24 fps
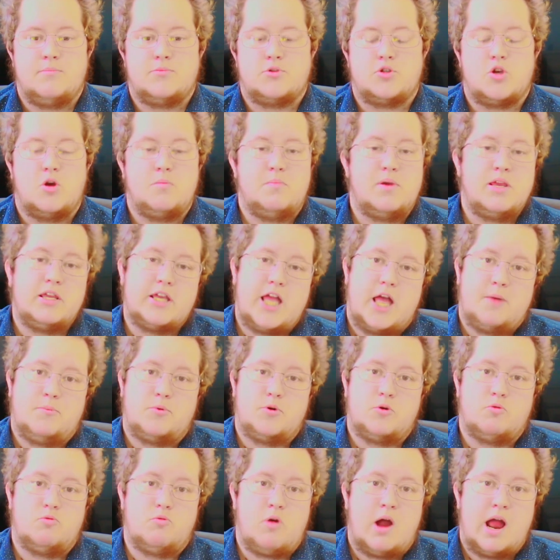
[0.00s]
So being
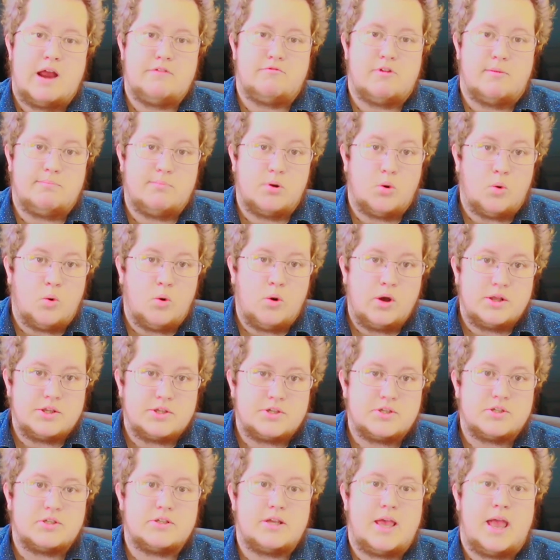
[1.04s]
able to write
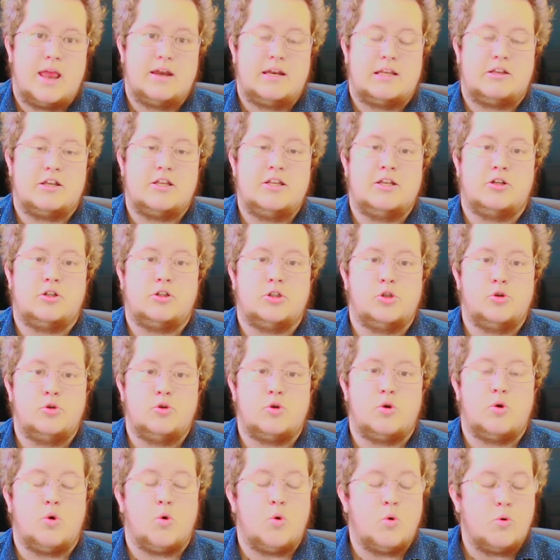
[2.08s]
reports and
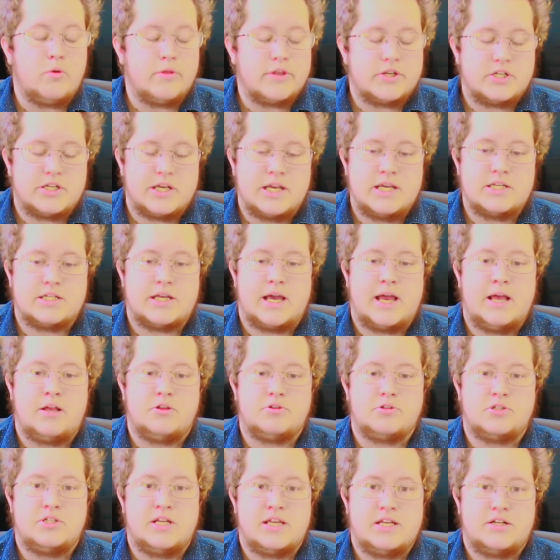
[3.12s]
include all the
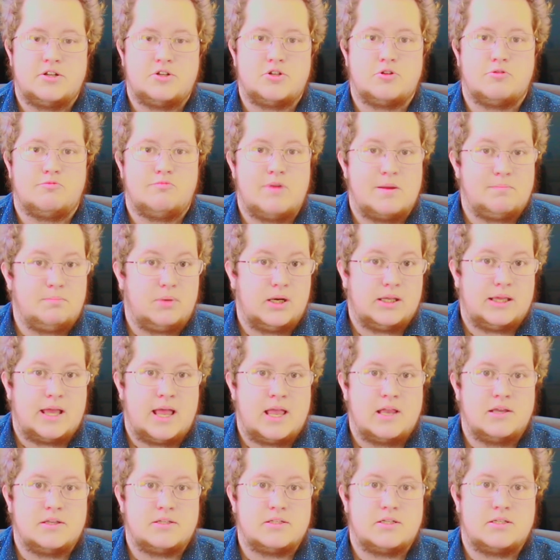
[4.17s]
details needed to
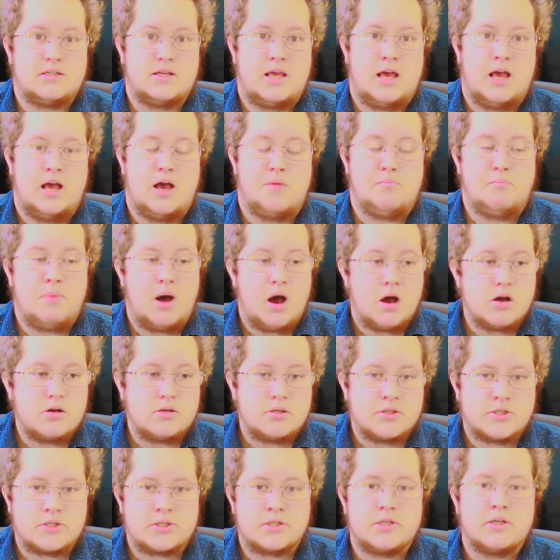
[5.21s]
replicate
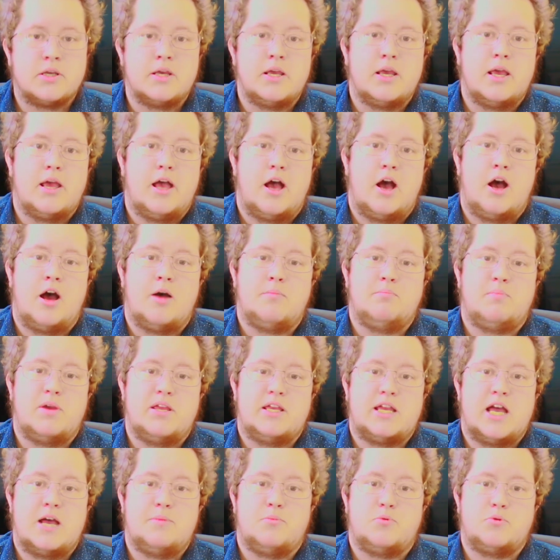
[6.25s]
bugs,
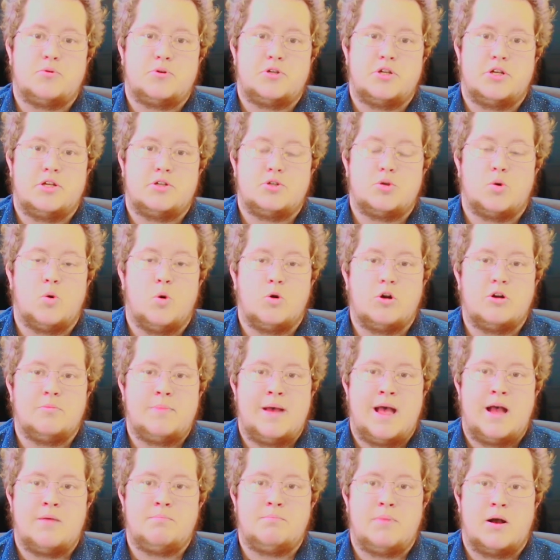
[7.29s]
being able to talk
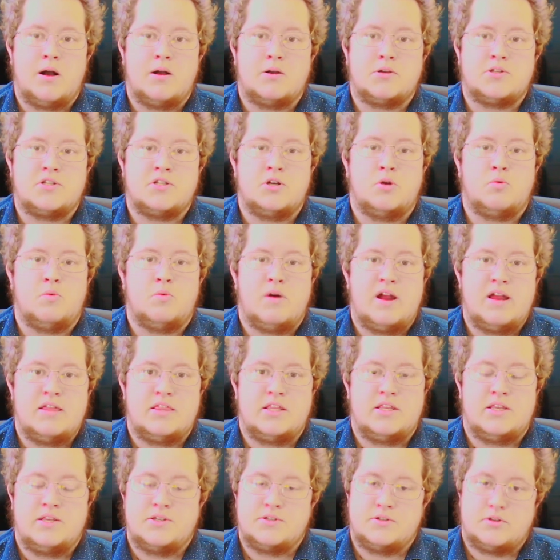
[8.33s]
about bugs in a way
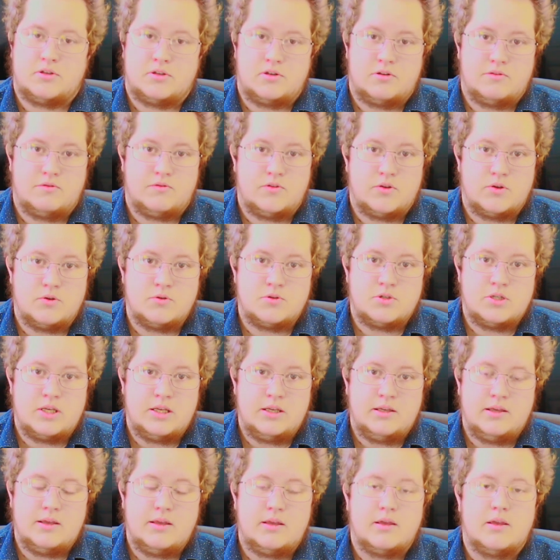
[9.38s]
that isn't
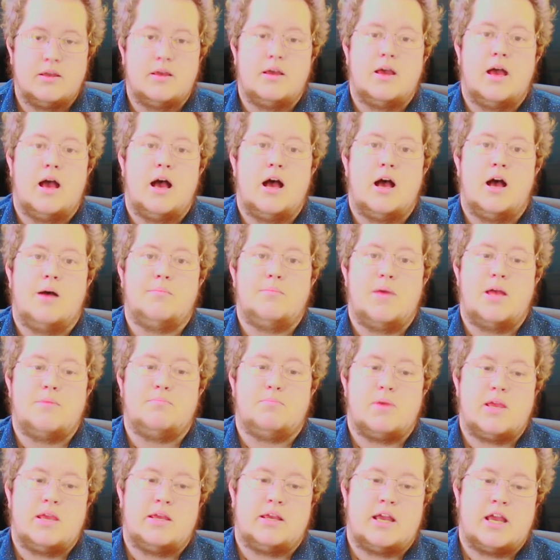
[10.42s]
confusing, and
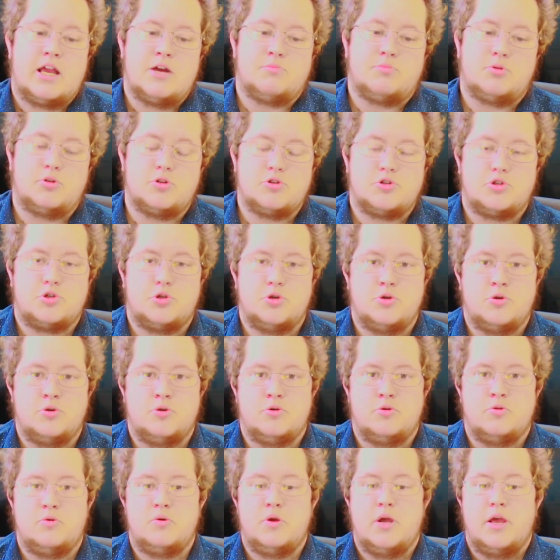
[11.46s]
being able
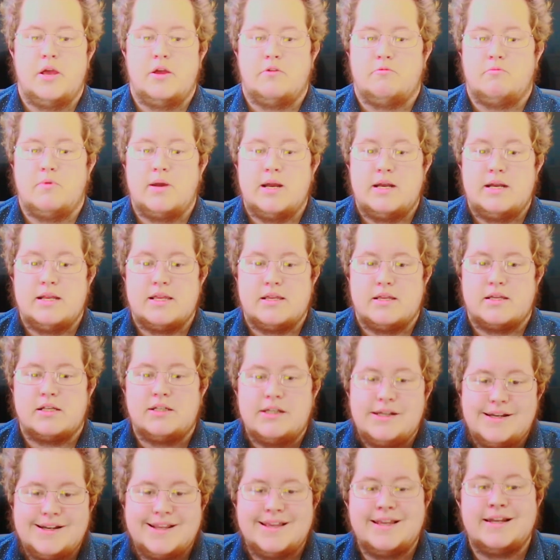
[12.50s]
to really
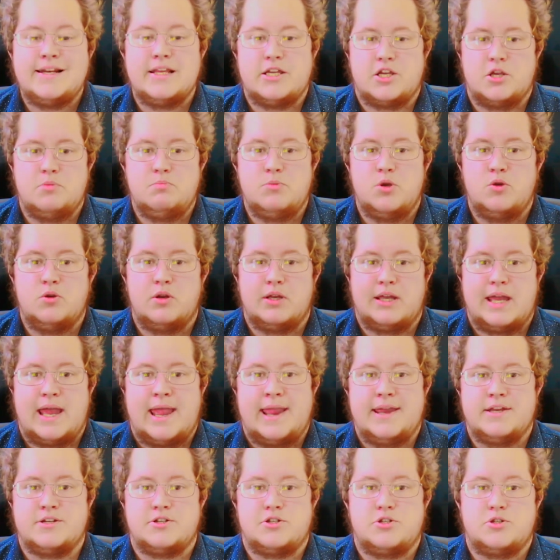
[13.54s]
clearly
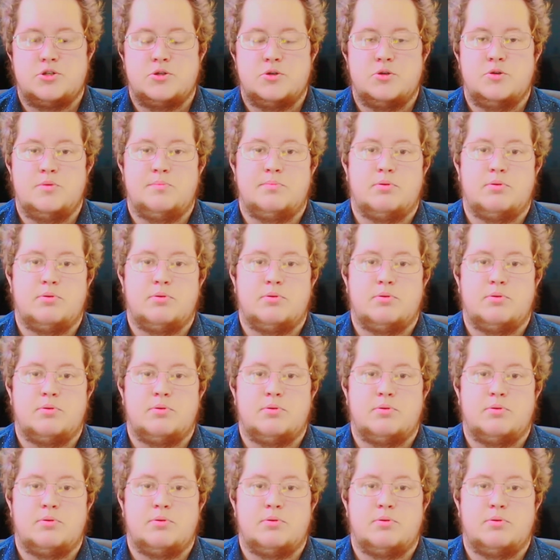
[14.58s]
communicate to